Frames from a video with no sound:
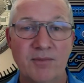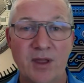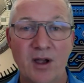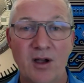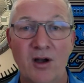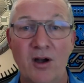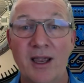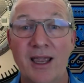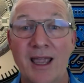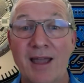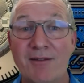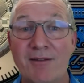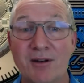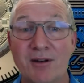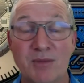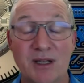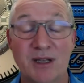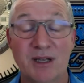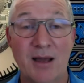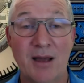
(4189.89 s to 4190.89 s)
I
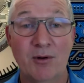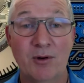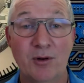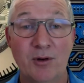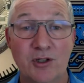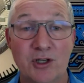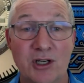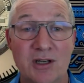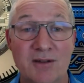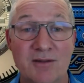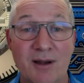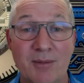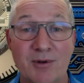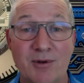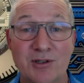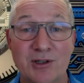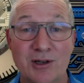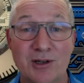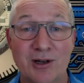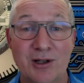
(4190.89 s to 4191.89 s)
haven't been able to achieve up
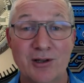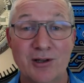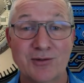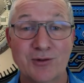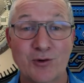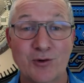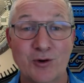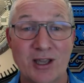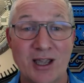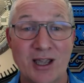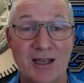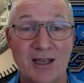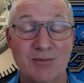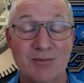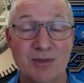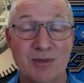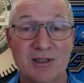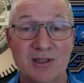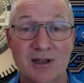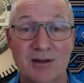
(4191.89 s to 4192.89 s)
until I was 48,
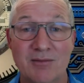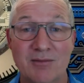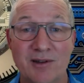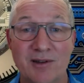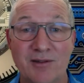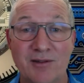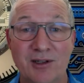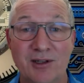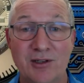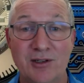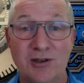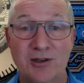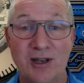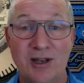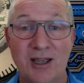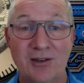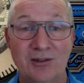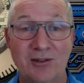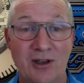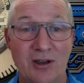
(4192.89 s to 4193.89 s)
but I'm 52
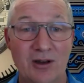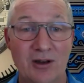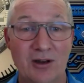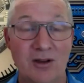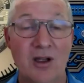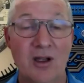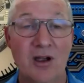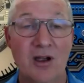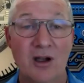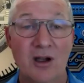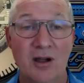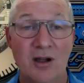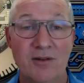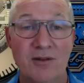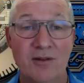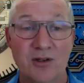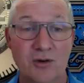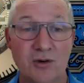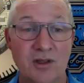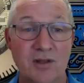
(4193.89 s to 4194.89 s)
now. So I've
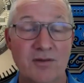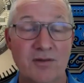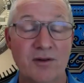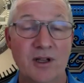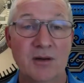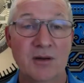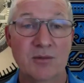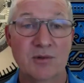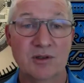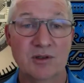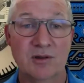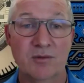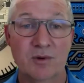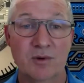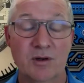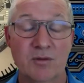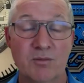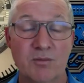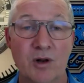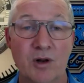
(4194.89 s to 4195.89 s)
enjoyed the freedoms of
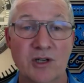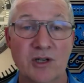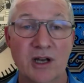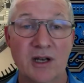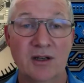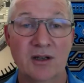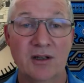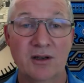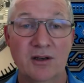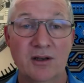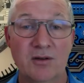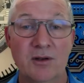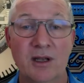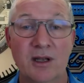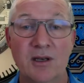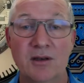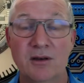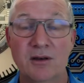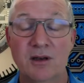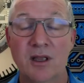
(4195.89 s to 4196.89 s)
what blockchain can do.
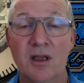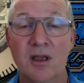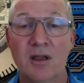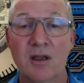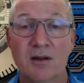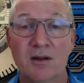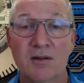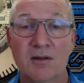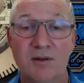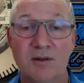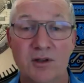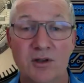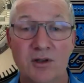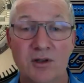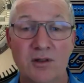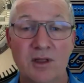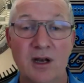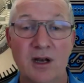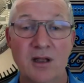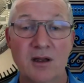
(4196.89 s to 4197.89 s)
And for
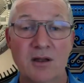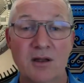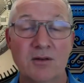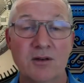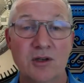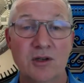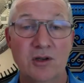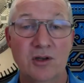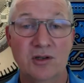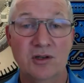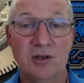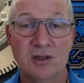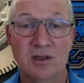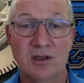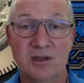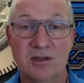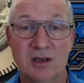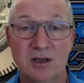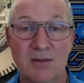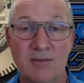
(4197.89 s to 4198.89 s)
you that are new to
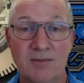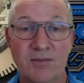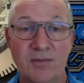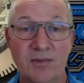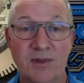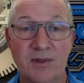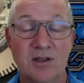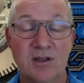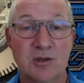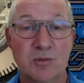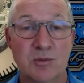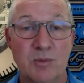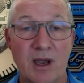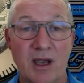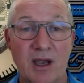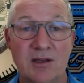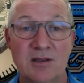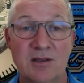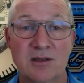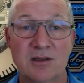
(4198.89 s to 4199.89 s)
this this
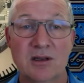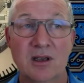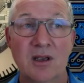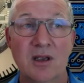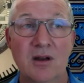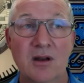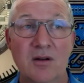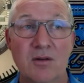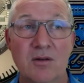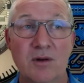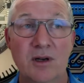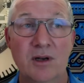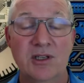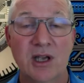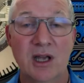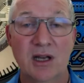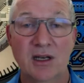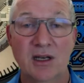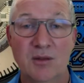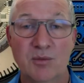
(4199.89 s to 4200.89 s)
space, reach
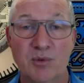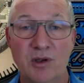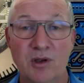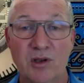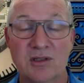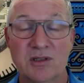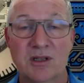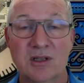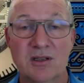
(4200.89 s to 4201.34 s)
out to the person